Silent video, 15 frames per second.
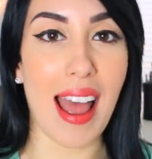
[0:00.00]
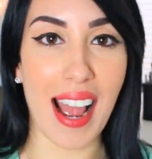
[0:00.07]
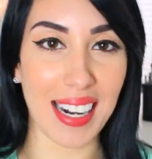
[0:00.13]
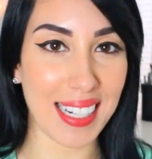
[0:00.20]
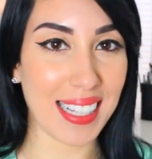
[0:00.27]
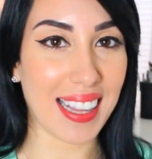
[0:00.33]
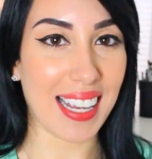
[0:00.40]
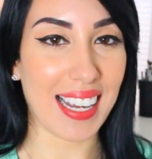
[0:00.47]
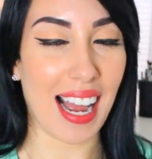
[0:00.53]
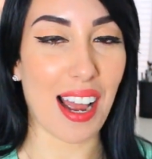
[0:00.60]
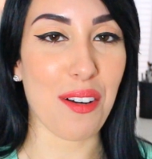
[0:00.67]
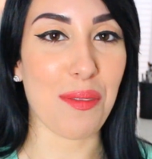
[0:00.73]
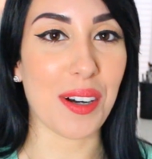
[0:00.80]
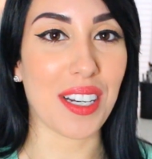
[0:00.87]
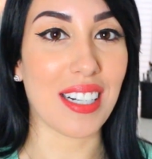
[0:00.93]
anything
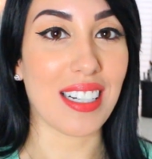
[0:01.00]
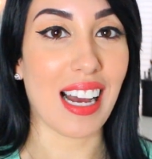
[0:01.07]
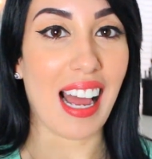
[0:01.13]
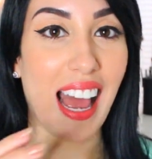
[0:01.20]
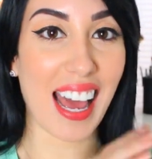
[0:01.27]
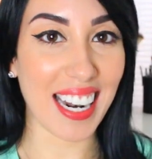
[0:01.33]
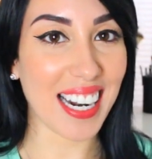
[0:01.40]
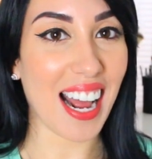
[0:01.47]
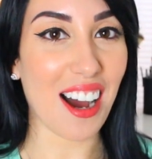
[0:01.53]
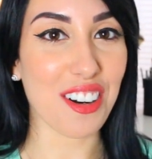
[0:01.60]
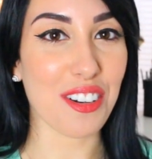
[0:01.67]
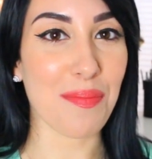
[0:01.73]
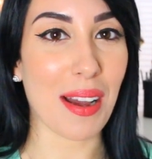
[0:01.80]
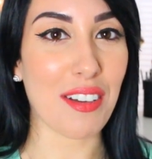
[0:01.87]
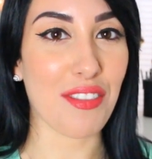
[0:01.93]
I would edit
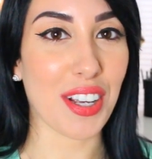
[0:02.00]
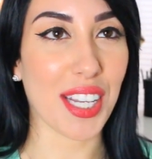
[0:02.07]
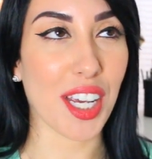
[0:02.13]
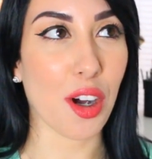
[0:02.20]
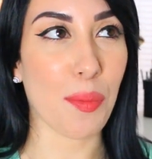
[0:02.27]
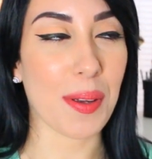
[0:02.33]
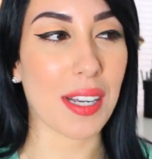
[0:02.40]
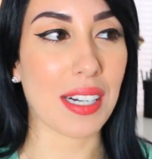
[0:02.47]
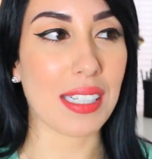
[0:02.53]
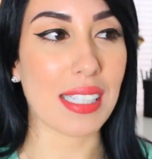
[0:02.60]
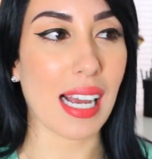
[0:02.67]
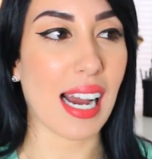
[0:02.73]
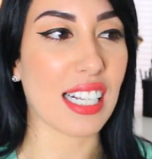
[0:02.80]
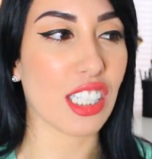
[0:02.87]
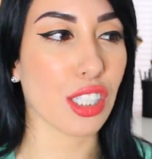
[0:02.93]
out of my video
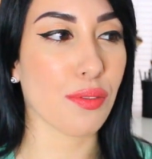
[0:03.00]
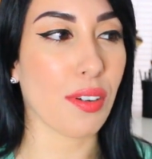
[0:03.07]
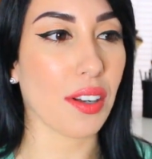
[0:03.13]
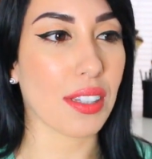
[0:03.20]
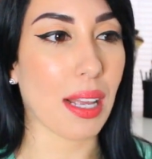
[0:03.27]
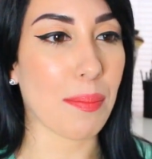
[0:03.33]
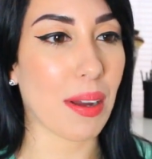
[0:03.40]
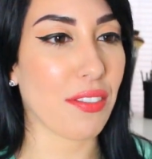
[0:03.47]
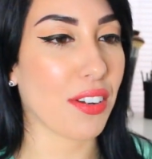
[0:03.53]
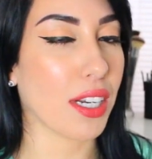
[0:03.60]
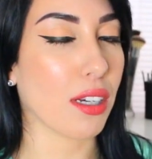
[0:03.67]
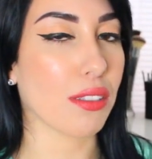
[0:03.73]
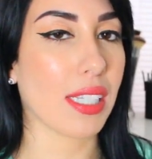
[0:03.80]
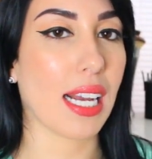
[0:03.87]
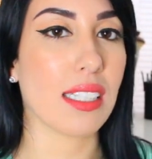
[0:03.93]
because I just felt that my
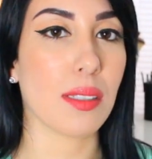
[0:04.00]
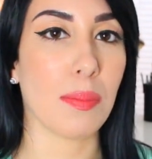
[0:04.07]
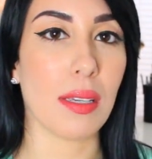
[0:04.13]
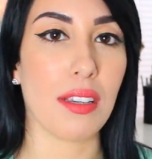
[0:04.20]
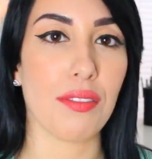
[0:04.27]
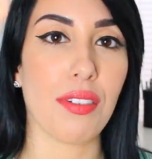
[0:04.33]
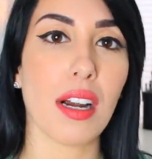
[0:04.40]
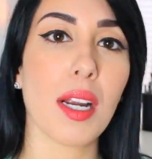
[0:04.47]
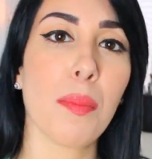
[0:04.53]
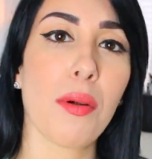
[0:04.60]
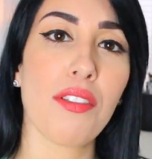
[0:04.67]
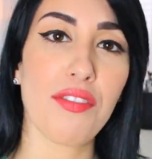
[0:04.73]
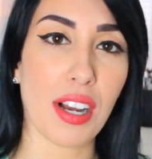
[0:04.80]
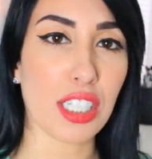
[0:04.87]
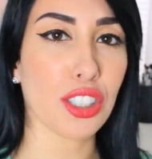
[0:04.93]
videos had to be very
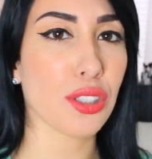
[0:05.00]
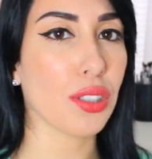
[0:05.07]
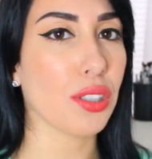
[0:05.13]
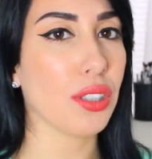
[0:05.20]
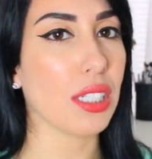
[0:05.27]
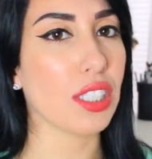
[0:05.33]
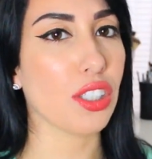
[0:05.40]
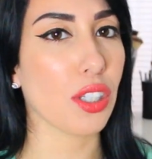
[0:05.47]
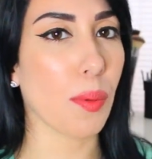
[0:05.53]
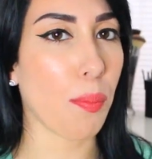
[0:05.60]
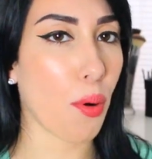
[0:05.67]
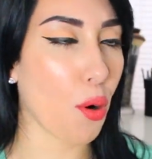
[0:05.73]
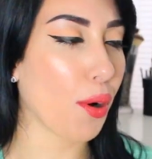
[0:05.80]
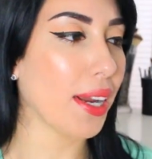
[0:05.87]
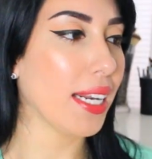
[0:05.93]
professional and to the
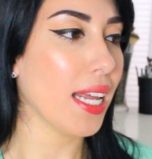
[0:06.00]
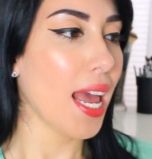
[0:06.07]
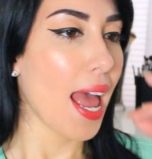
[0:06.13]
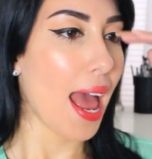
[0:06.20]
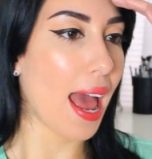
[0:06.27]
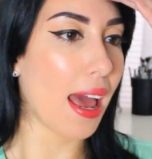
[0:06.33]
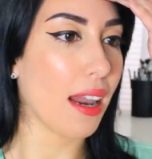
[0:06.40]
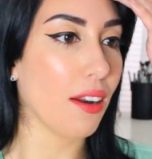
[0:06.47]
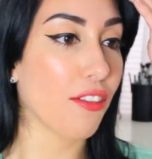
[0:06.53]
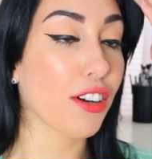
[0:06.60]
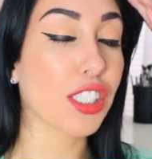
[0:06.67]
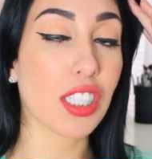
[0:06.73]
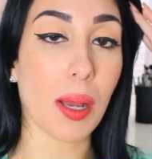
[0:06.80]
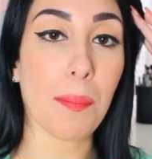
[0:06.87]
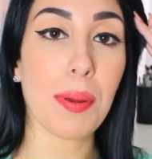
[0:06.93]
point and
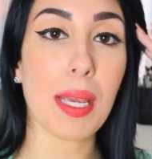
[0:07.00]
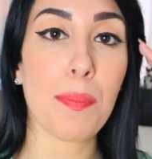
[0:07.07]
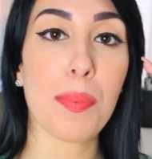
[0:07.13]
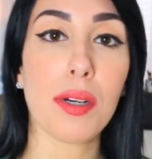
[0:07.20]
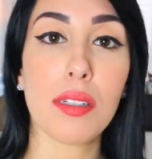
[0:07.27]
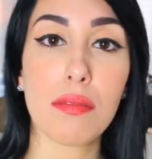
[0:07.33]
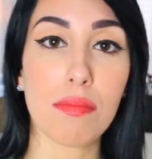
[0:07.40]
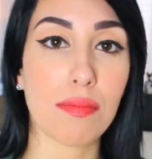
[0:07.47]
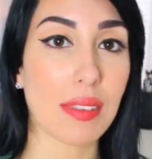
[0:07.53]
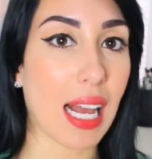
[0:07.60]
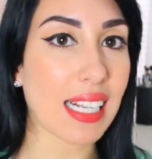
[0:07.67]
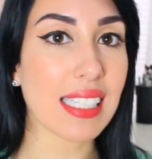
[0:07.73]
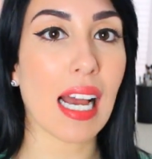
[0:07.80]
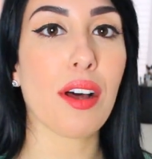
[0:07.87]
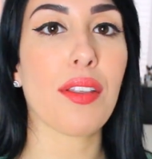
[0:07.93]
for some people
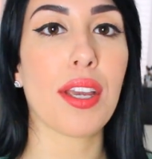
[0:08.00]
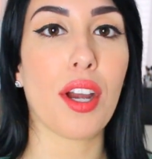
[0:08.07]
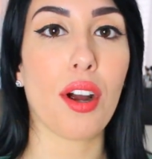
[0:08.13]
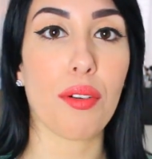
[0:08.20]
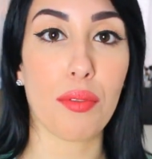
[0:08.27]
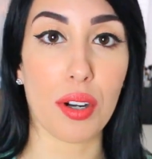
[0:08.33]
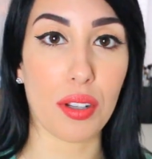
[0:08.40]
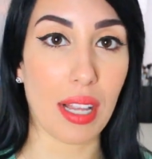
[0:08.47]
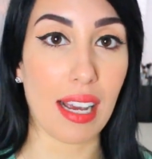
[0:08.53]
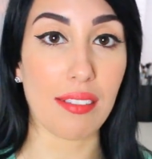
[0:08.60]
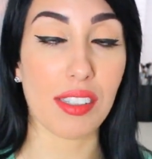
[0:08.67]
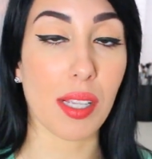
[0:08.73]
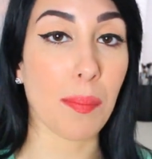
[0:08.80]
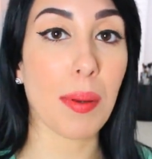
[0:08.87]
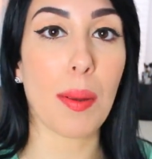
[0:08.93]
that's how they are in real
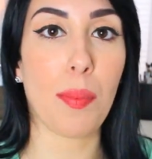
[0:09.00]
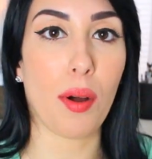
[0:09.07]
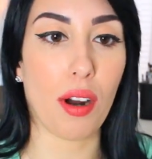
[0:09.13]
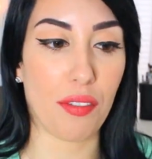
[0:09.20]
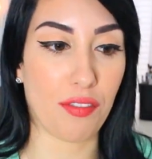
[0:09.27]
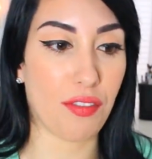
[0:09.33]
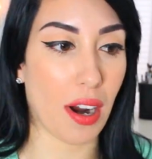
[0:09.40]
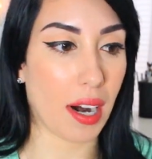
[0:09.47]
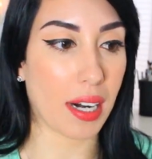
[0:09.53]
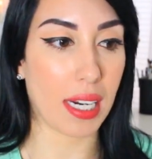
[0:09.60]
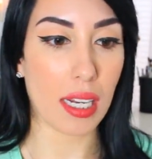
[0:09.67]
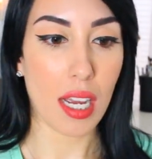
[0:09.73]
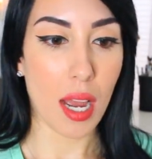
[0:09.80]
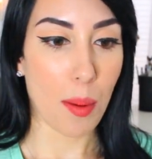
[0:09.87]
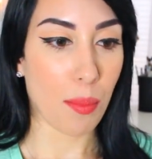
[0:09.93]
life some people are
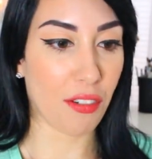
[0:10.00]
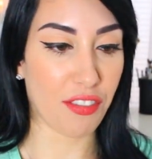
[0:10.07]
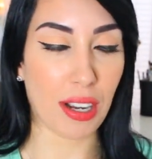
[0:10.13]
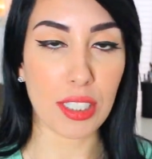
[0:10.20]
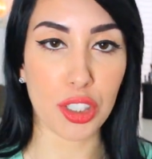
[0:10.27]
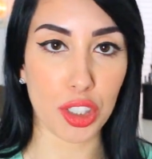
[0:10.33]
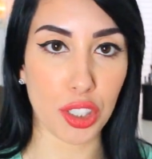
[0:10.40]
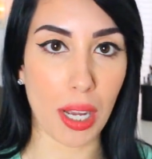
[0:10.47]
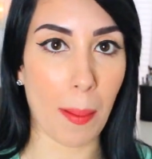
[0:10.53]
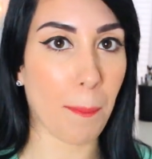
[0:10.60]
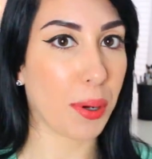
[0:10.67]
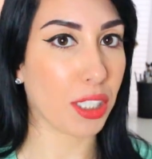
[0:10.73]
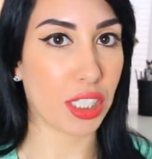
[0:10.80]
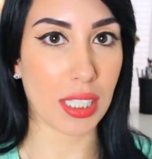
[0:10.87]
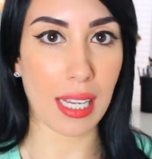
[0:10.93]
very professional
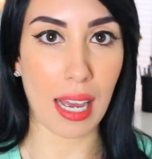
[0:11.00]
and put